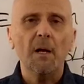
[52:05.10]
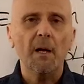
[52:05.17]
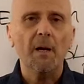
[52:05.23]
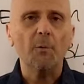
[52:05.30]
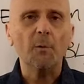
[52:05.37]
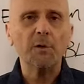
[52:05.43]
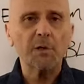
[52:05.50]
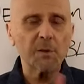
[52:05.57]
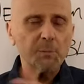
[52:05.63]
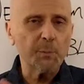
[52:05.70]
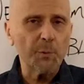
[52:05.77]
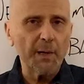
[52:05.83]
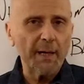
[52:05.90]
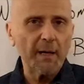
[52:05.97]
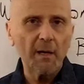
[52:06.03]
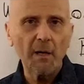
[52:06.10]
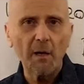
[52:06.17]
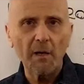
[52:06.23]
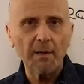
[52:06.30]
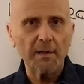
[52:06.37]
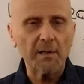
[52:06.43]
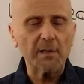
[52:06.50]
Uh, we're just bringing
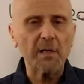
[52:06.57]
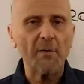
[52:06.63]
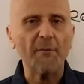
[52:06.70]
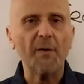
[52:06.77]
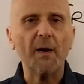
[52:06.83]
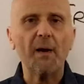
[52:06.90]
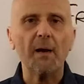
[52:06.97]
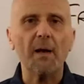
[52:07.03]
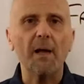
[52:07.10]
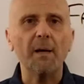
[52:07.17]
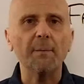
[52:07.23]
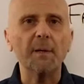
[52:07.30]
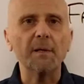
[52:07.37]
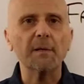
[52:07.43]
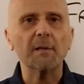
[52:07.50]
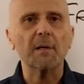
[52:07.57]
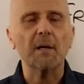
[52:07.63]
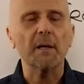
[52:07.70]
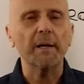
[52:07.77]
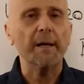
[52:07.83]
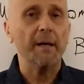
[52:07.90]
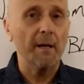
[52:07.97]
all of this stuff in alignment,
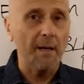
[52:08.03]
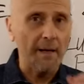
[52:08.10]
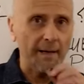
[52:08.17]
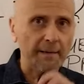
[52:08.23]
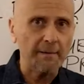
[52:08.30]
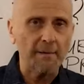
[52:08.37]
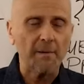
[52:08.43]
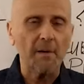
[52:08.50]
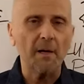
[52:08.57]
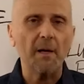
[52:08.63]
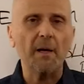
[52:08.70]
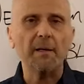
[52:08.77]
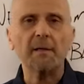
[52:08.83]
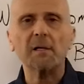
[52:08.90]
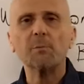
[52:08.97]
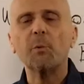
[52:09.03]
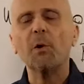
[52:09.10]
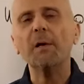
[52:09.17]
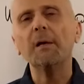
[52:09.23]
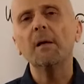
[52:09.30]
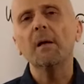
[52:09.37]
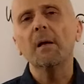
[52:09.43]
in line at this
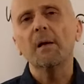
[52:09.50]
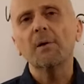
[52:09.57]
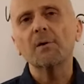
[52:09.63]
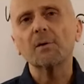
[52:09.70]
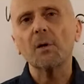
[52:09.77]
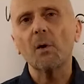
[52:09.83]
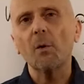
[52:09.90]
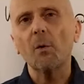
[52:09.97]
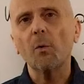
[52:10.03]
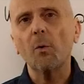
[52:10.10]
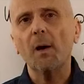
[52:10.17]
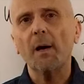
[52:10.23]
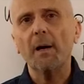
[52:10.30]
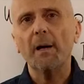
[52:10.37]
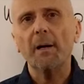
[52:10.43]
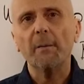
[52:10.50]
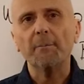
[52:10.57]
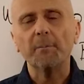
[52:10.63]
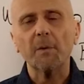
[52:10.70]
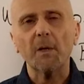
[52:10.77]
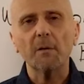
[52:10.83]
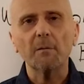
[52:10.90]
point. So
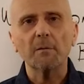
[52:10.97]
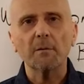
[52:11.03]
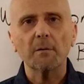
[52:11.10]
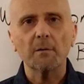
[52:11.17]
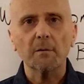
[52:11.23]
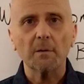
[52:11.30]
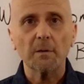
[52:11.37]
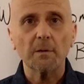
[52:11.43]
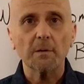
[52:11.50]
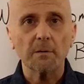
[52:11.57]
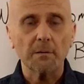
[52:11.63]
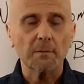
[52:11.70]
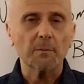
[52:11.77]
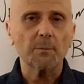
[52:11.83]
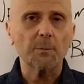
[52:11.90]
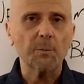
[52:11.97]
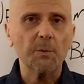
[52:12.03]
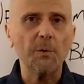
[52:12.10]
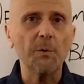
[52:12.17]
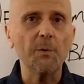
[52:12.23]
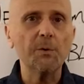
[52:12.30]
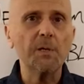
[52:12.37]
um,
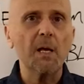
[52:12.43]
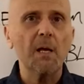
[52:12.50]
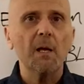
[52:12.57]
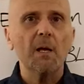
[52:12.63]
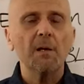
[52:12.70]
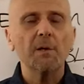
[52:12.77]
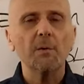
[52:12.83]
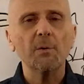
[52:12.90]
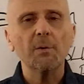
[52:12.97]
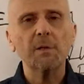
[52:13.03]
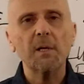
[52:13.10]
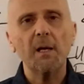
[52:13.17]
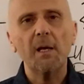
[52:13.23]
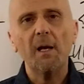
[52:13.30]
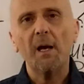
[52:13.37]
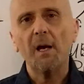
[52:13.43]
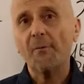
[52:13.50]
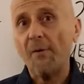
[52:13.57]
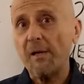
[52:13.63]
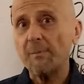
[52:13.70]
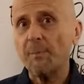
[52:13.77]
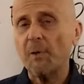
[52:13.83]
use use the uh,
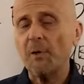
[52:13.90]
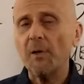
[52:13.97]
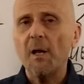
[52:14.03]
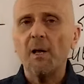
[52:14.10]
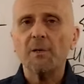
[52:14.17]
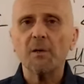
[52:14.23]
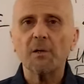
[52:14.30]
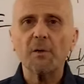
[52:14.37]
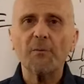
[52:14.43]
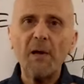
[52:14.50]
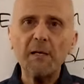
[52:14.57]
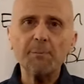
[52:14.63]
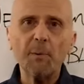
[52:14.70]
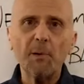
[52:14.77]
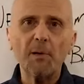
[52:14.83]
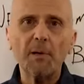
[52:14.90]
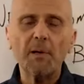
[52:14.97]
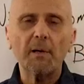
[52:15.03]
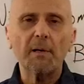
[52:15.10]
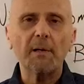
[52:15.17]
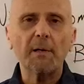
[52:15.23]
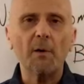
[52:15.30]
Facebook. So the Facebook,
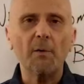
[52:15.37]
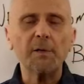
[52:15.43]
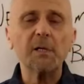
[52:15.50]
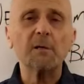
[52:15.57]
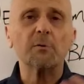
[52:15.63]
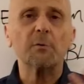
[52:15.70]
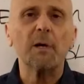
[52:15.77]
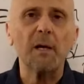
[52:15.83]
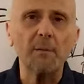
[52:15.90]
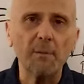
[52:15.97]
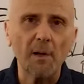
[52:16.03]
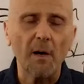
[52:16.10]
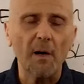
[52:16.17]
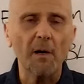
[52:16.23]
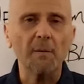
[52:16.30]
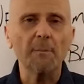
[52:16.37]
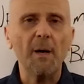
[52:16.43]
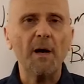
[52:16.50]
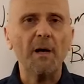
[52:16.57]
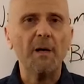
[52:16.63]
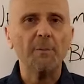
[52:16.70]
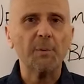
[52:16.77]
you know, it's streamed on
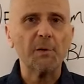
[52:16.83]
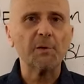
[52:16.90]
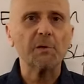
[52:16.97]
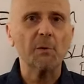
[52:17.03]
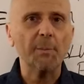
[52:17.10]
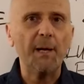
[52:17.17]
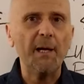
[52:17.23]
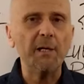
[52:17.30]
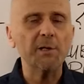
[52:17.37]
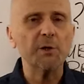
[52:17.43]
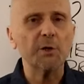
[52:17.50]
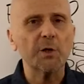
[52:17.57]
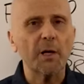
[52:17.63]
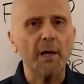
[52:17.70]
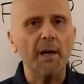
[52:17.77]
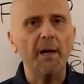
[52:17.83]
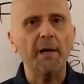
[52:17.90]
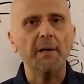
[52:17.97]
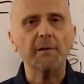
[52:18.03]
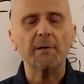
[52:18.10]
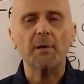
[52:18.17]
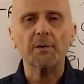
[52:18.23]
my personal page,
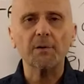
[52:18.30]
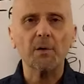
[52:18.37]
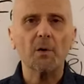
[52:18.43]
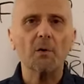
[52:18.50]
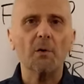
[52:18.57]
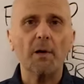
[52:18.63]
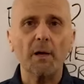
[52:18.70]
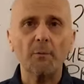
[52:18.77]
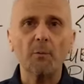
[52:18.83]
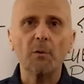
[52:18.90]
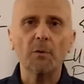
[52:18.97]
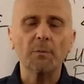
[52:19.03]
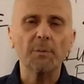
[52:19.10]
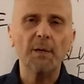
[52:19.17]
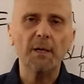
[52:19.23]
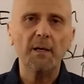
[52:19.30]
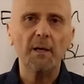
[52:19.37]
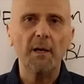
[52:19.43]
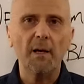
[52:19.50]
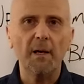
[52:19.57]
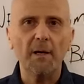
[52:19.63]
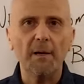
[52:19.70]
and also it will be
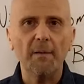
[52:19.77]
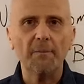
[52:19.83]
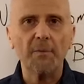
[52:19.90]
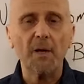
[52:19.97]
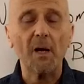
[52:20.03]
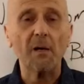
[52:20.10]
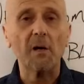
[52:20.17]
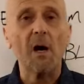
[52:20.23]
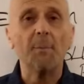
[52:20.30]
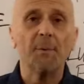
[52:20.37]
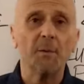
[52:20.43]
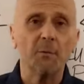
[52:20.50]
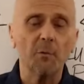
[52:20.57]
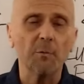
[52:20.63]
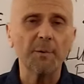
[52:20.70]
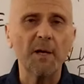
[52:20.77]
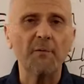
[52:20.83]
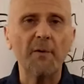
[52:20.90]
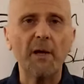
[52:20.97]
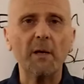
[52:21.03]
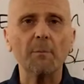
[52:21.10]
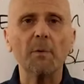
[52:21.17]
uh, a copy will be
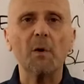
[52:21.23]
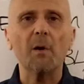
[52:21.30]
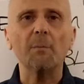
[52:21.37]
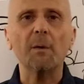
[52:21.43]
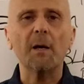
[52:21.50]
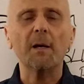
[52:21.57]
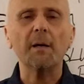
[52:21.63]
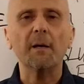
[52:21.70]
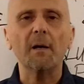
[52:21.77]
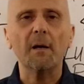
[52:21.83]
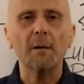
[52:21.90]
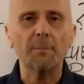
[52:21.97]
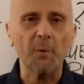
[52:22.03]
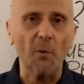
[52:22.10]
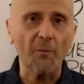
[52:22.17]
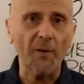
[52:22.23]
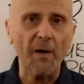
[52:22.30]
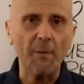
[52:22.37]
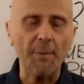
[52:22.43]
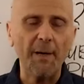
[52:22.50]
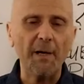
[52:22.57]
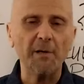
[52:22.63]
available on my uh,
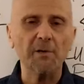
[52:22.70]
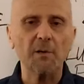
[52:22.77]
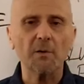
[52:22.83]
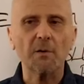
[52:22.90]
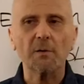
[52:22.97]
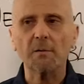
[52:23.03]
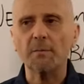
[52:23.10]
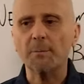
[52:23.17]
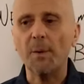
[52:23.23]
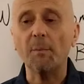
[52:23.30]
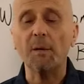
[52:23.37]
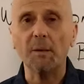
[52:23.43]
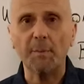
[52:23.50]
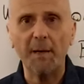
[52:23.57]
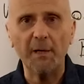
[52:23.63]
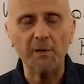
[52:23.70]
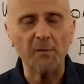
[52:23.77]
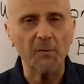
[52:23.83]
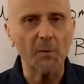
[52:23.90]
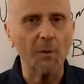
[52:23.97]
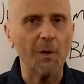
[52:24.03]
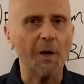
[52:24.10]
profile page or public page,
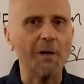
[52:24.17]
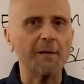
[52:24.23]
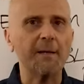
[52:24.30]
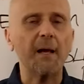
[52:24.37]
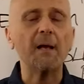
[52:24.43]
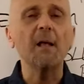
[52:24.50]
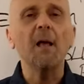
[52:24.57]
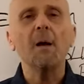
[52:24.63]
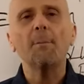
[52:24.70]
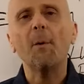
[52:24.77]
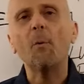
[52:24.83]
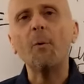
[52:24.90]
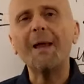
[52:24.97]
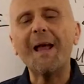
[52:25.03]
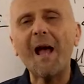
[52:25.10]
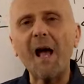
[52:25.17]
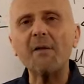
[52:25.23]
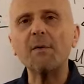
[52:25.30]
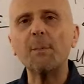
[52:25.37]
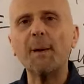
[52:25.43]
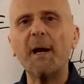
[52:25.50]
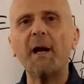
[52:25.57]
if you call it that. But we have
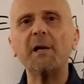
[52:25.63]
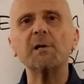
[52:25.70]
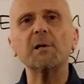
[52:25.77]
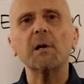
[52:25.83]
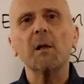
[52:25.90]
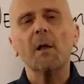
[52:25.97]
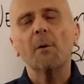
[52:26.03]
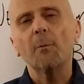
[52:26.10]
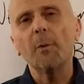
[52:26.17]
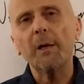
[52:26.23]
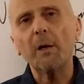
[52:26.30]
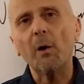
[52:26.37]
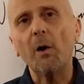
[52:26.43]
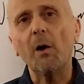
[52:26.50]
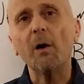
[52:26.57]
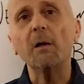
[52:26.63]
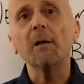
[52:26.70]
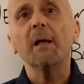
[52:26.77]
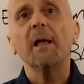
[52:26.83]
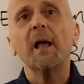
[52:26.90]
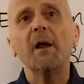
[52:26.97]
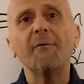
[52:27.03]
a page we call
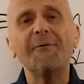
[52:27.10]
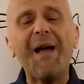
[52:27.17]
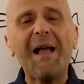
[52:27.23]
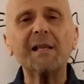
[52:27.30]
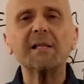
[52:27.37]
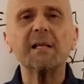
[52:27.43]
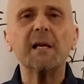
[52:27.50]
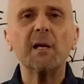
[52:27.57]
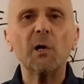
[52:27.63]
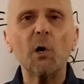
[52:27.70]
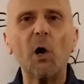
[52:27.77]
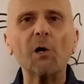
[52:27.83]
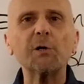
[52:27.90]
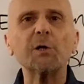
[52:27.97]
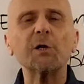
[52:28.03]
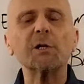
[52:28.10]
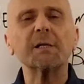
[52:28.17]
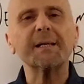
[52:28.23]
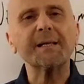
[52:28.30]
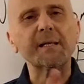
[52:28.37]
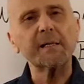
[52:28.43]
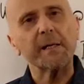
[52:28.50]
Advancing
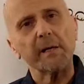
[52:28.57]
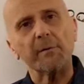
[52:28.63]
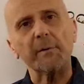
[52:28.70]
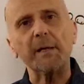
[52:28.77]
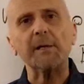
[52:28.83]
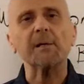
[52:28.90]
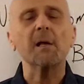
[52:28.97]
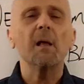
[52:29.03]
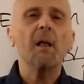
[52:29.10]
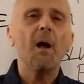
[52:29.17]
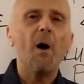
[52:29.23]
Consciousness Series.